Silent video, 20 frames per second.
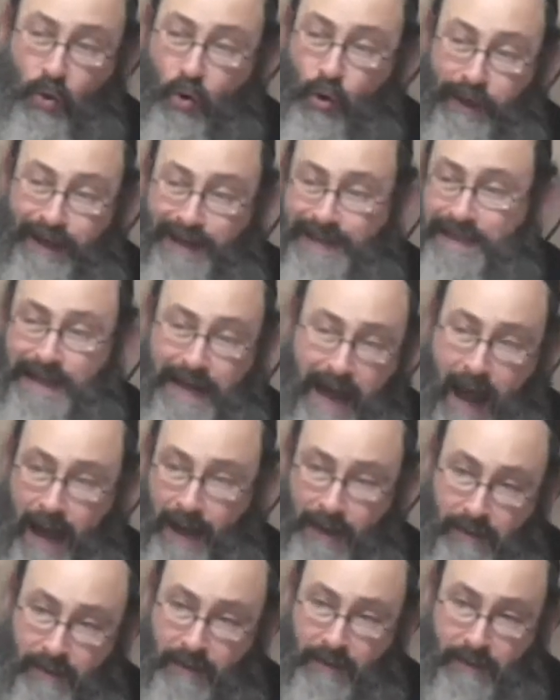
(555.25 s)
all he's
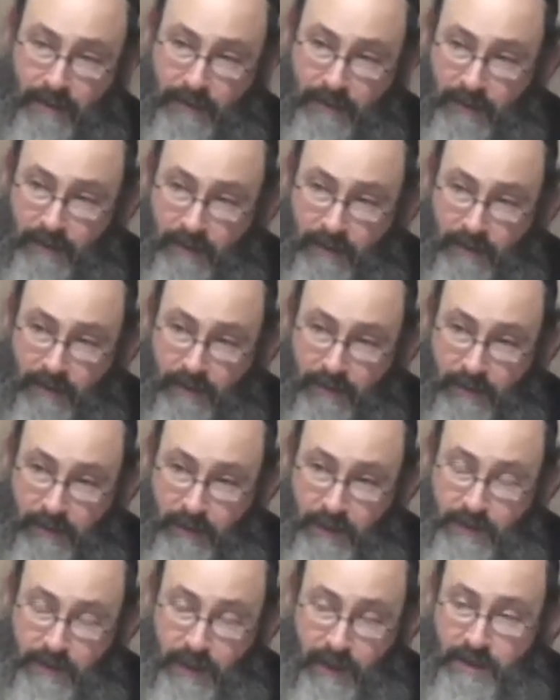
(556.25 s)
got.
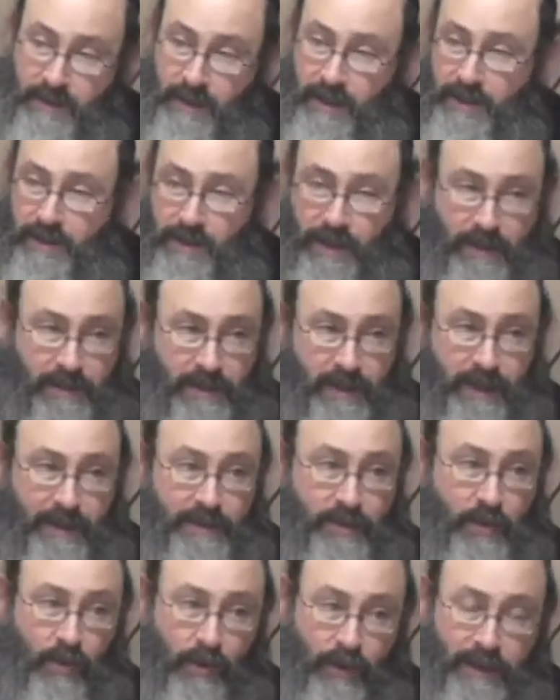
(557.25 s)

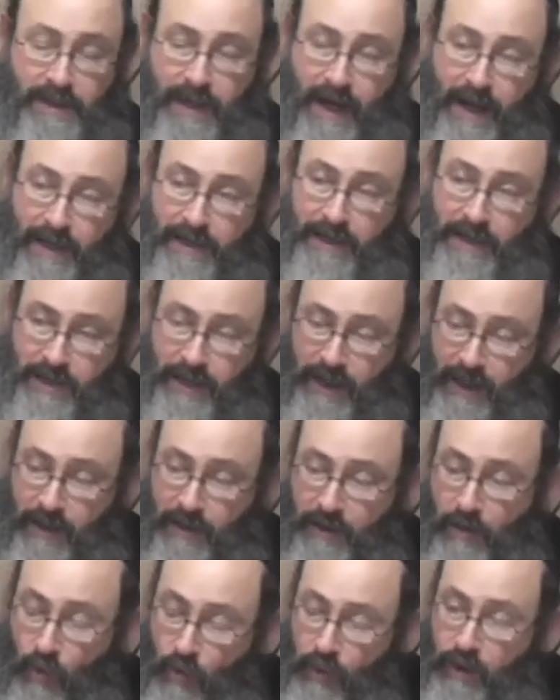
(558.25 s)
He's all he's got is
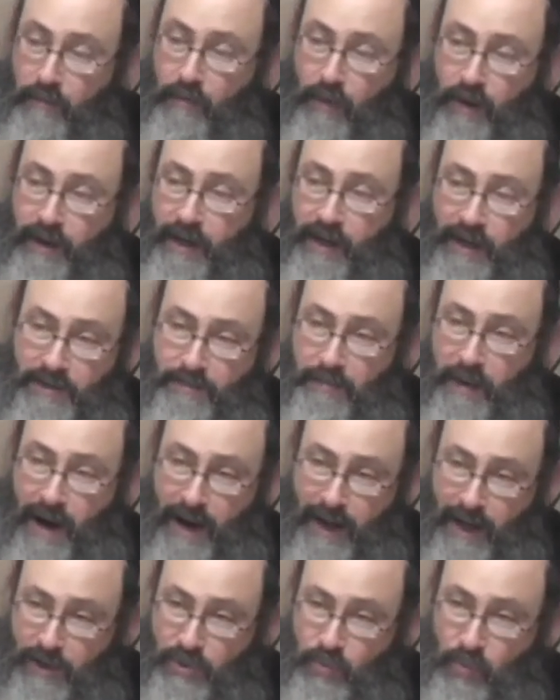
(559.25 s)
the only money in his
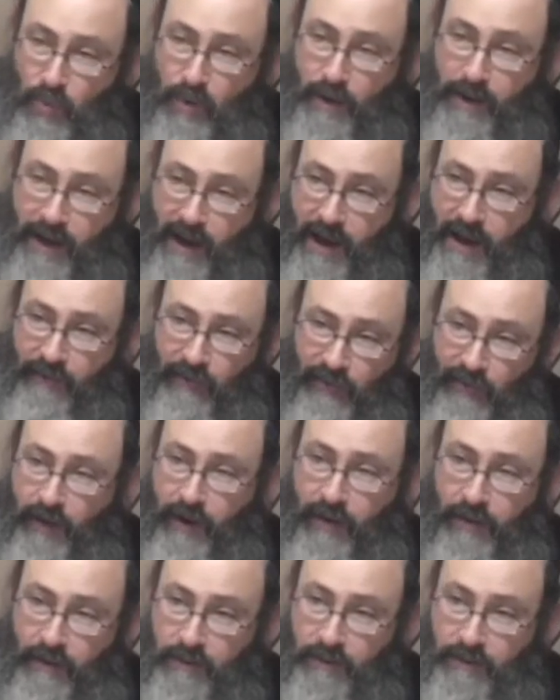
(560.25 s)
pocket is 1/2
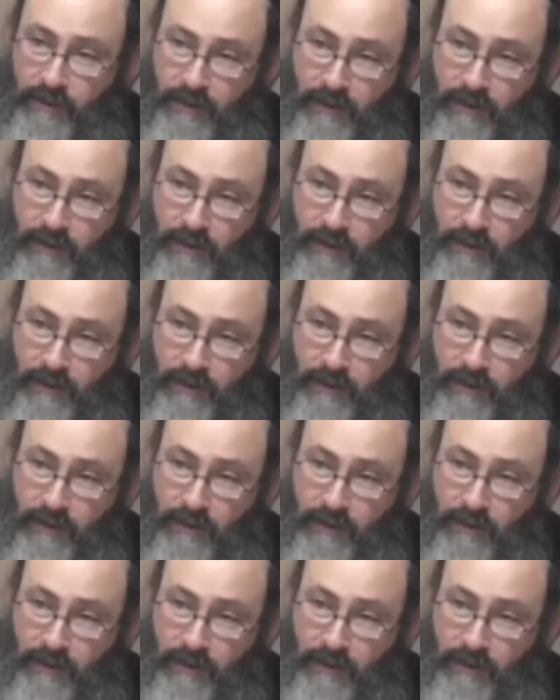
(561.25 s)
shekel.